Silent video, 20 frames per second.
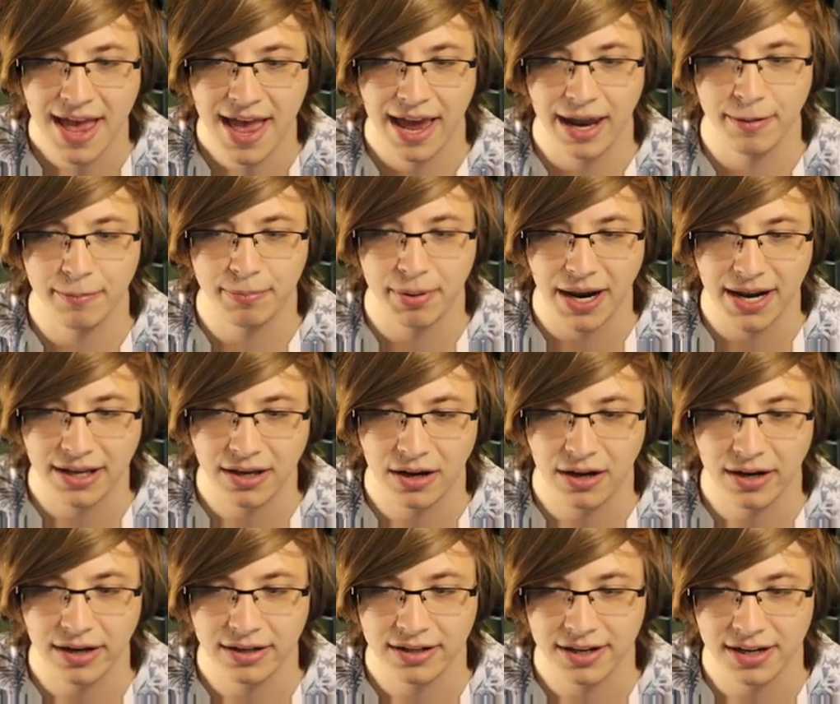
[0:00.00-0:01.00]
and
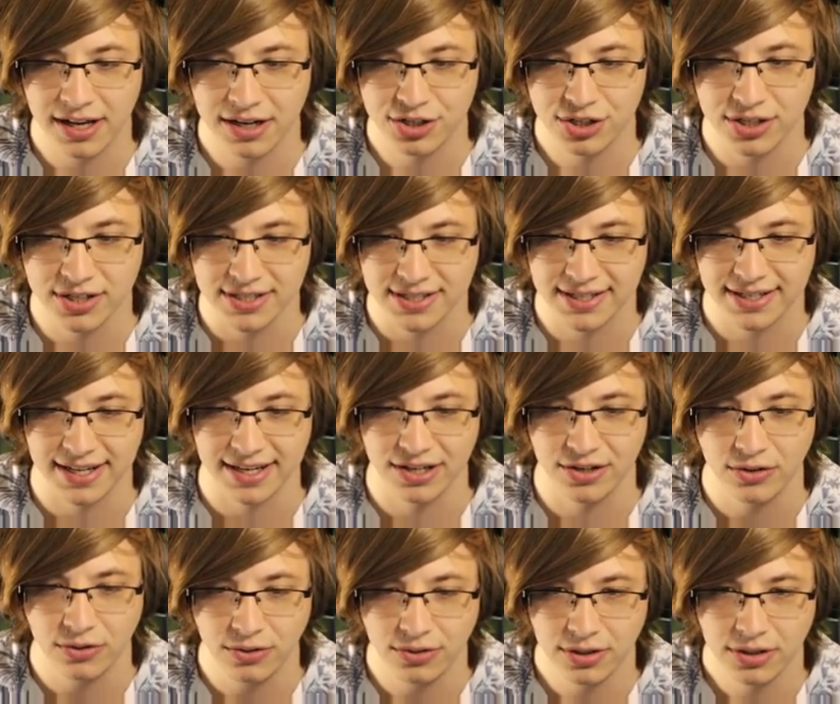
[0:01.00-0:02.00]
bygone connection is
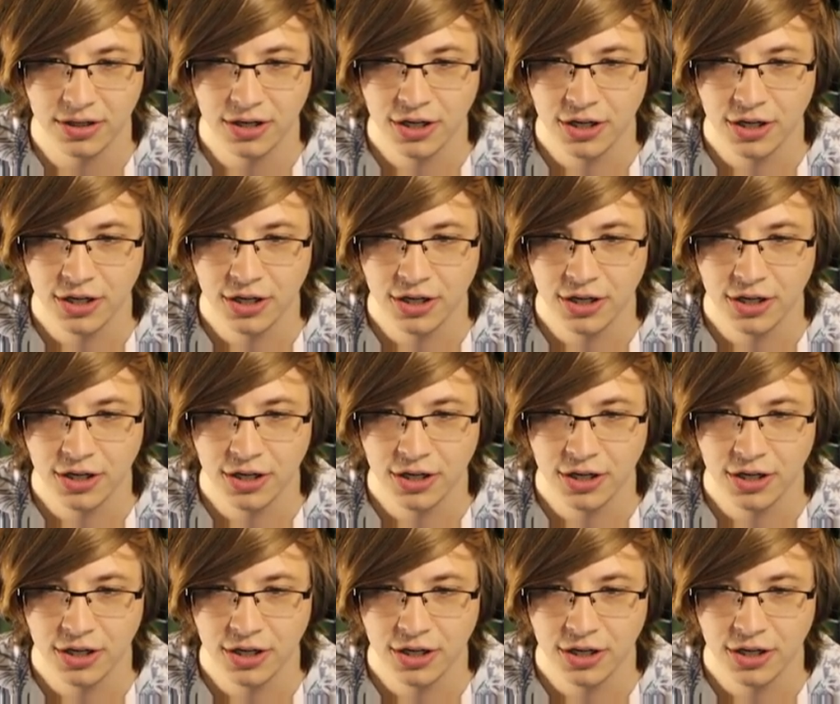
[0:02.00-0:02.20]
kindled